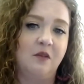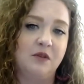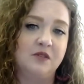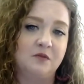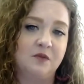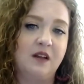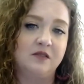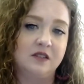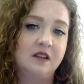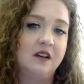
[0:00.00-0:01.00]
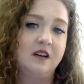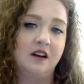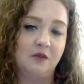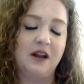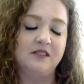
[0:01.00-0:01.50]
those around
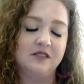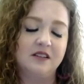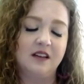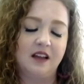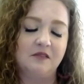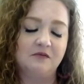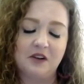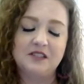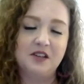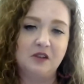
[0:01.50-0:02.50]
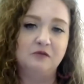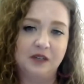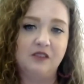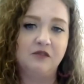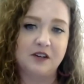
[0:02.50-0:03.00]
Fresno
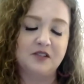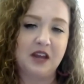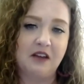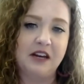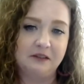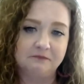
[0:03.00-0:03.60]
and Fresno County.